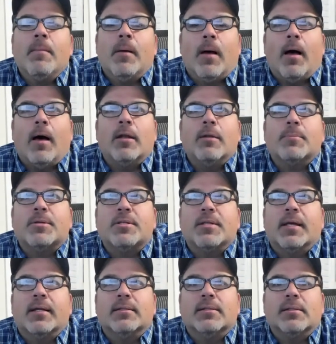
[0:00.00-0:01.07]

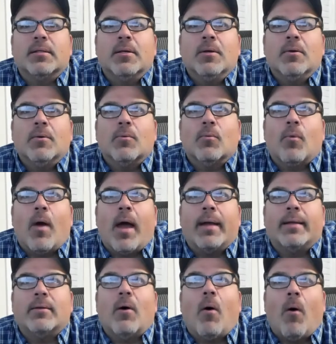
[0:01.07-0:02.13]
100%
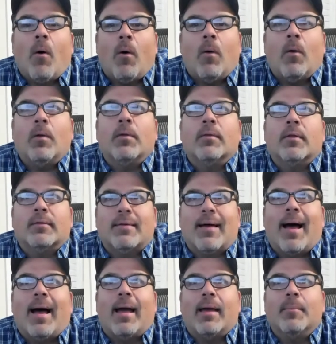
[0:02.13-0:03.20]
right all the
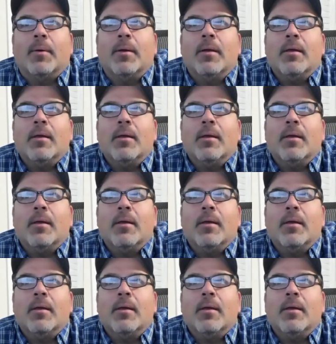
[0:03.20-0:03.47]
time,